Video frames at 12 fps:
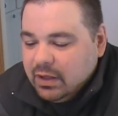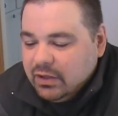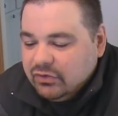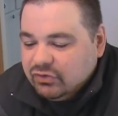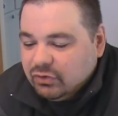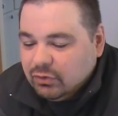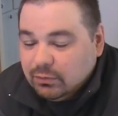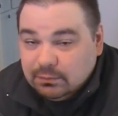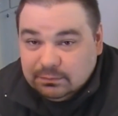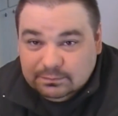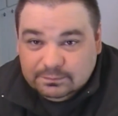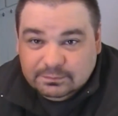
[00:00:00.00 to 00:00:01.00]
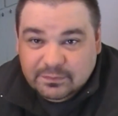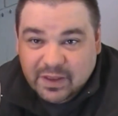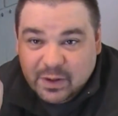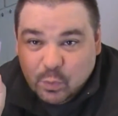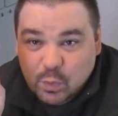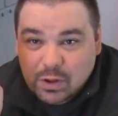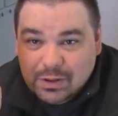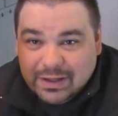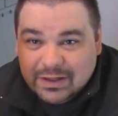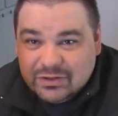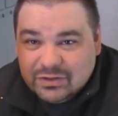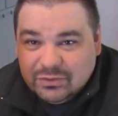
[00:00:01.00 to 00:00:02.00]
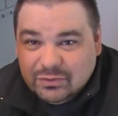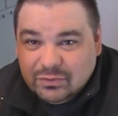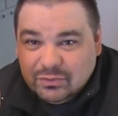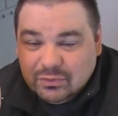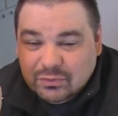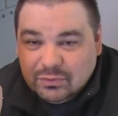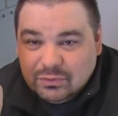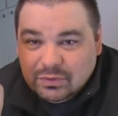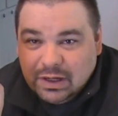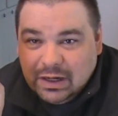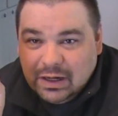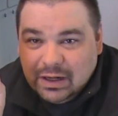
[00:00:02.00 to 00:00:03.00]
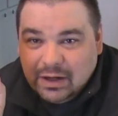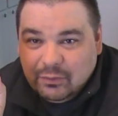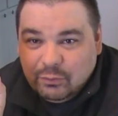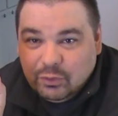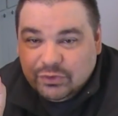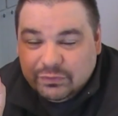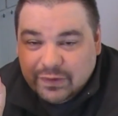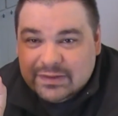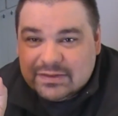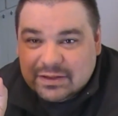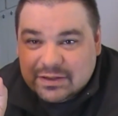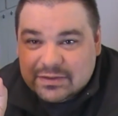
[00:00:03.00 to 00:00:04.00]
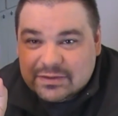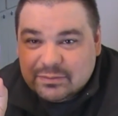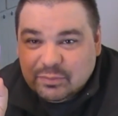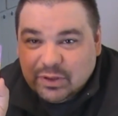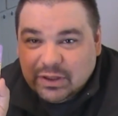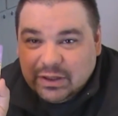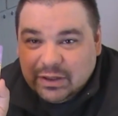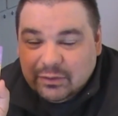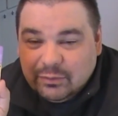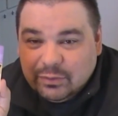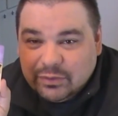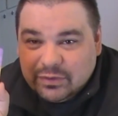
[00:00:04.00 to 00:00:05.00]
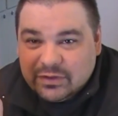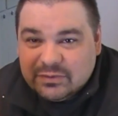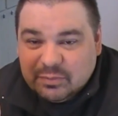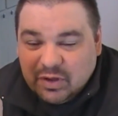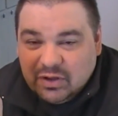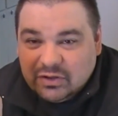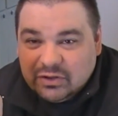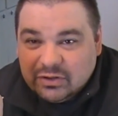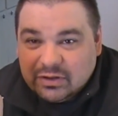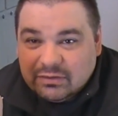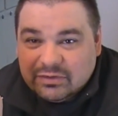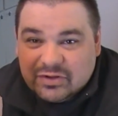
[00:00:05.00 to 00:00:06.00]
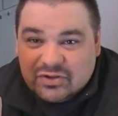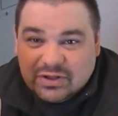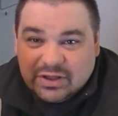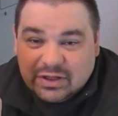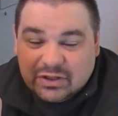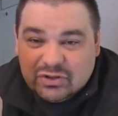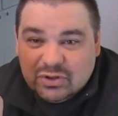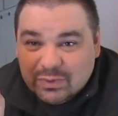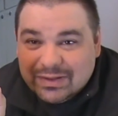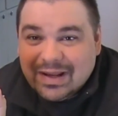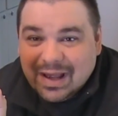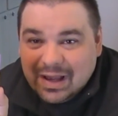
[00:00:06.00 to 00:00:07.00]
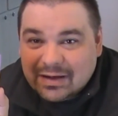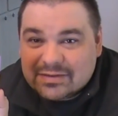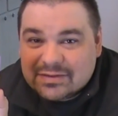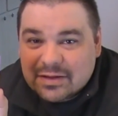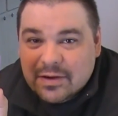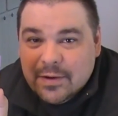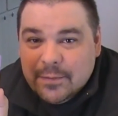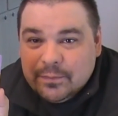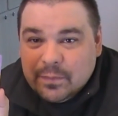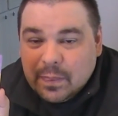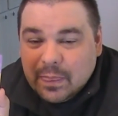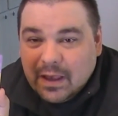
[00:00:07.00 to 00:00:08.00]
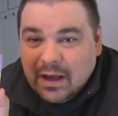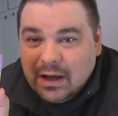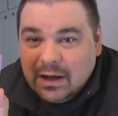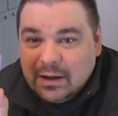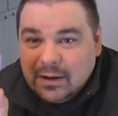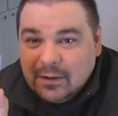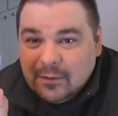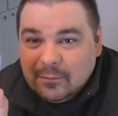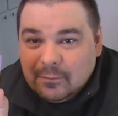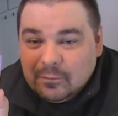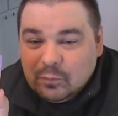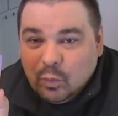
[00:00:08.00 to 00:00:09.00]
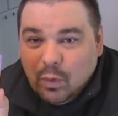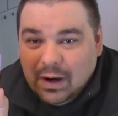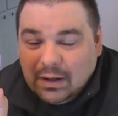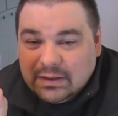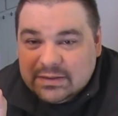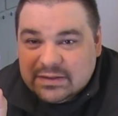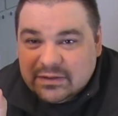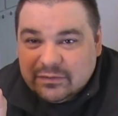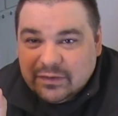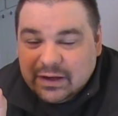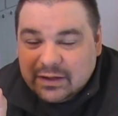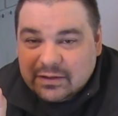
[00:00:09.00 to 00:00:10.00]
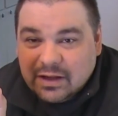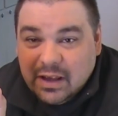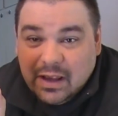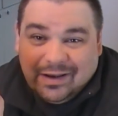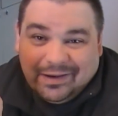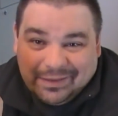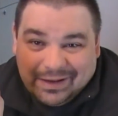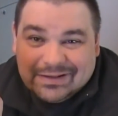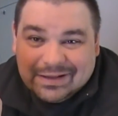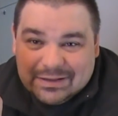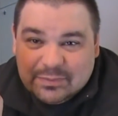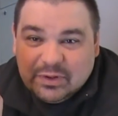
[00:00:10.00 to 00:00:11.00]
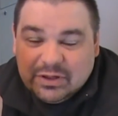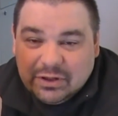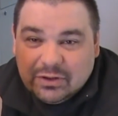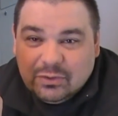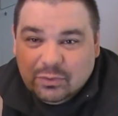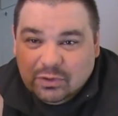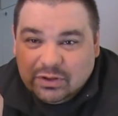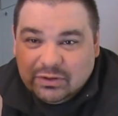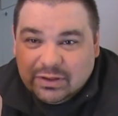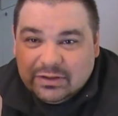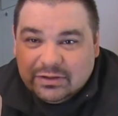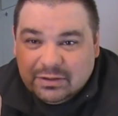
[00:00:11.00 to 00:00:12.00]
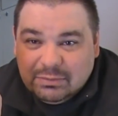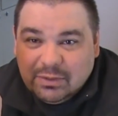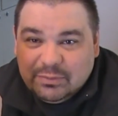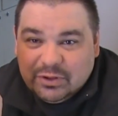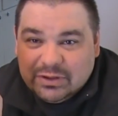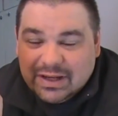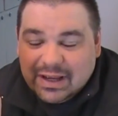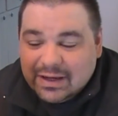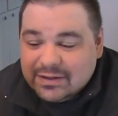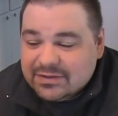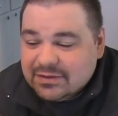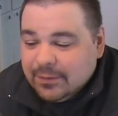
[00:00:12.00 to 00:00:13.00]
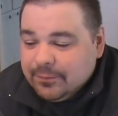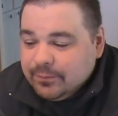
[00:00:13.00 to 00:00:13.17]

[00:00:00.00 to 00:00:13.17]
So they will get to roll defense dice, but with this spell you're essentially getting 2 attacks while it's in effect. And that's pretty darn cool. You get to double up your attacks.